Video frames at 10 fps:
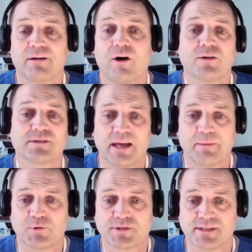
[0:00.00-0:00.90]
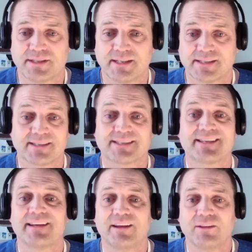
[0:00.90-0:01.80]
Alzheimer's disease,
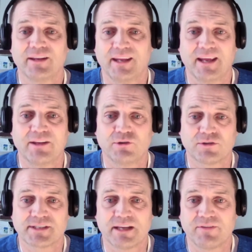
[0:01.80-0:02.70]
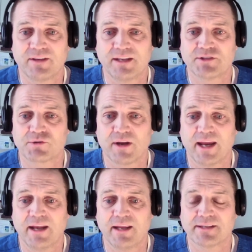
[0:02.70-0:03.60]
senility in your 70s or
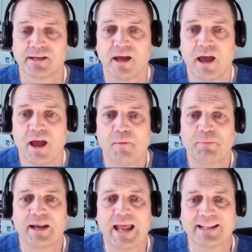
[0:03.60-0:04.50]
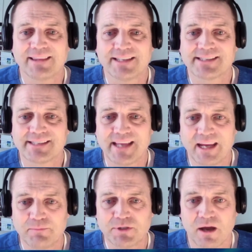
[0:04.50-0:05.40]
80s. But at the
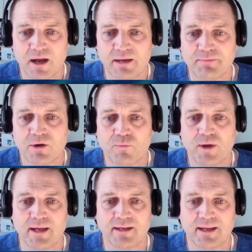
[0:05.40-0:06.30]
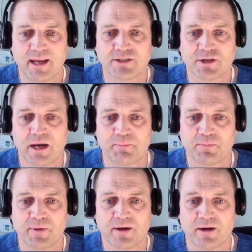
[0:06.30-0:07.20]
same time that we engage
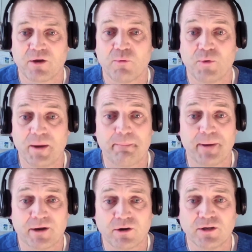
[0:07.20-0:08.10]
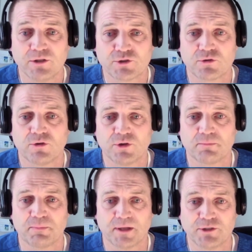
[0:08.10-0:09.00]
hyperbaric, we better control
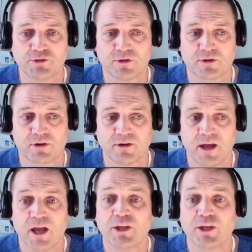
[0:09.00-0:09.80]
your blood sugar.